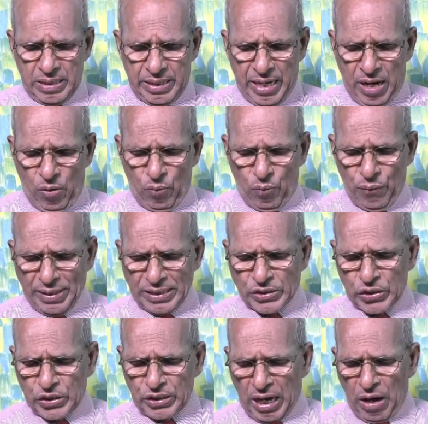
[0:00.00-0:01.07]
Now
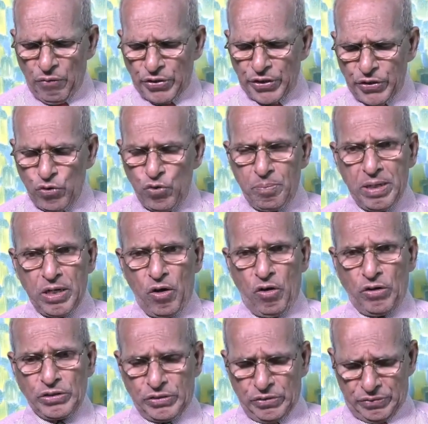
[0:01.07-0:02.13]
which crowd do you
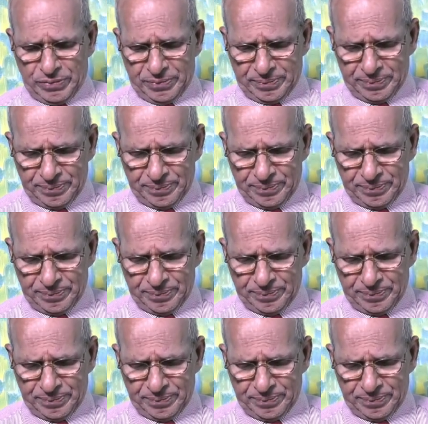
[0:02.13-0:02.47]
belong to?